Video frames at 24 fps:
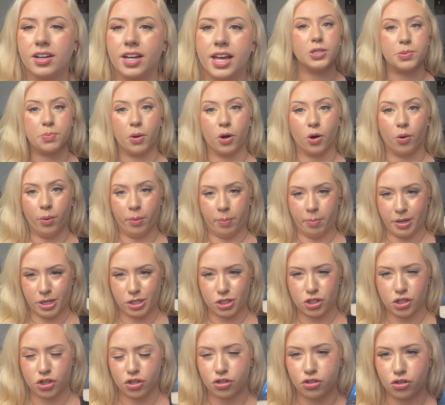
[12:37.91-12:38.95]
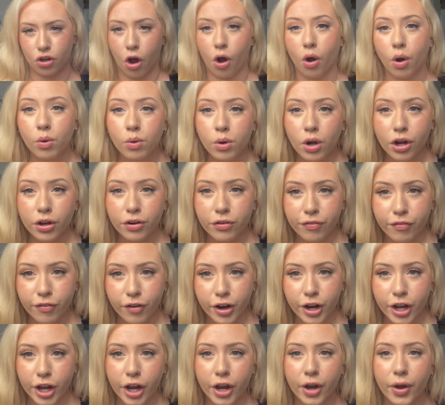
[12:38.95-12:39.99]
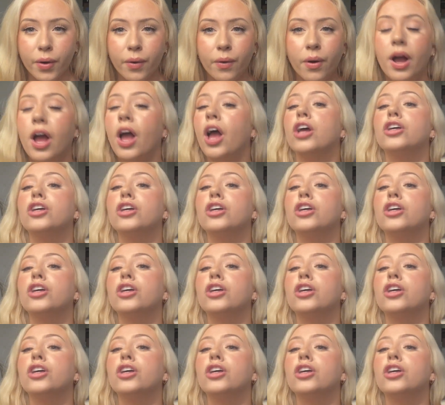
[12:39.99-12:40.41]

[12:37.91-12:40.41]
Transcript: This book would be so good for you.